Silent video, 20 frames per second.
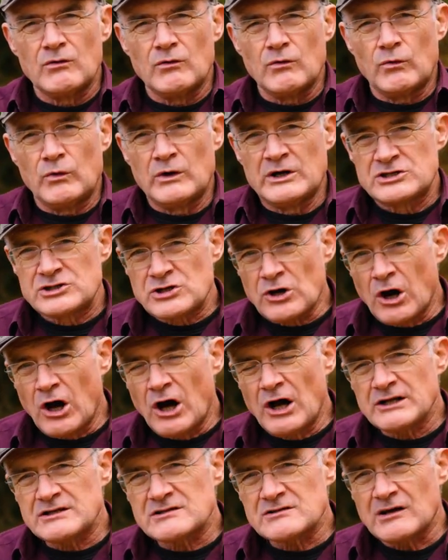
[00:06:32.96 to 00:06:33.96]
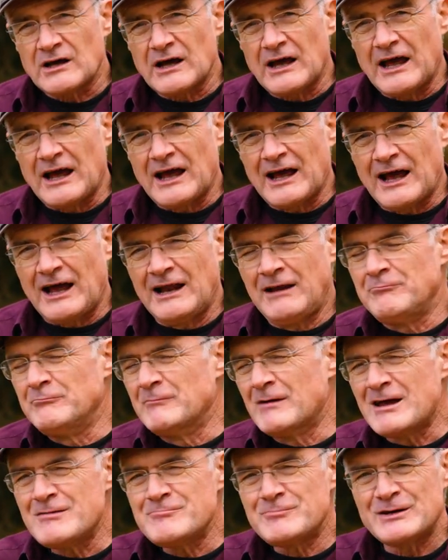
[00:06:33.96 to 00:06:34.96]
were taught and
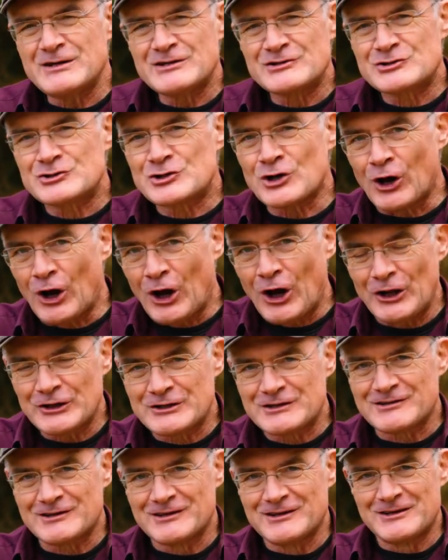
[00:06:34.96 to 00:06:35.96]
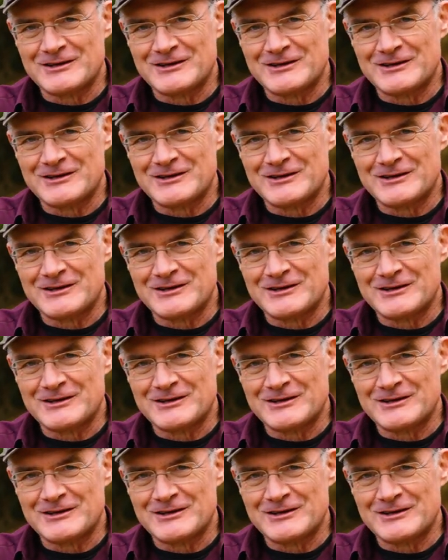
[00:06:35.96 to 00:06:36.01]
maybe taught